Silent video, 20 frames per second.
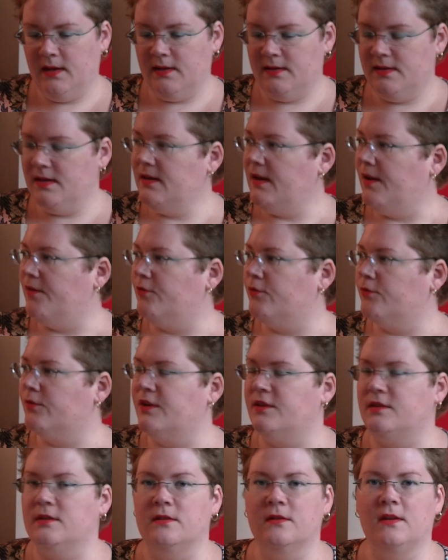didn't have a
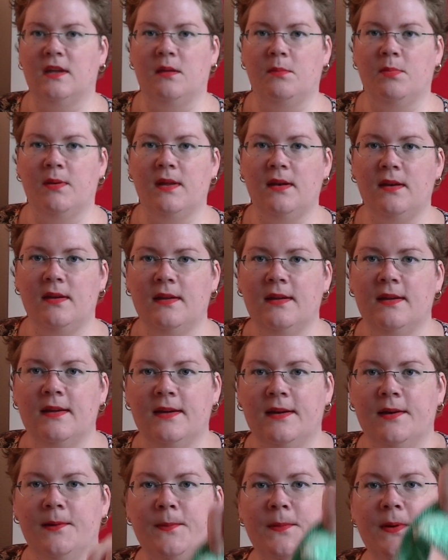reason to keep it.
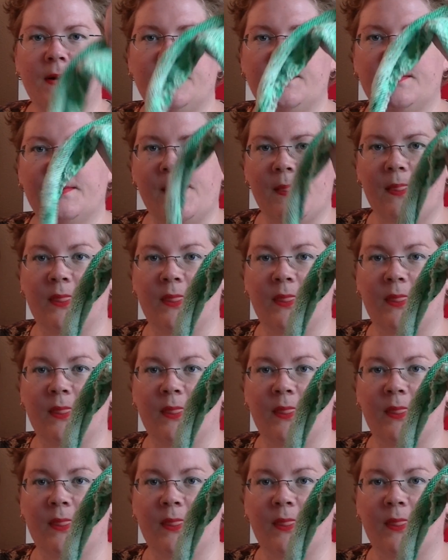Well,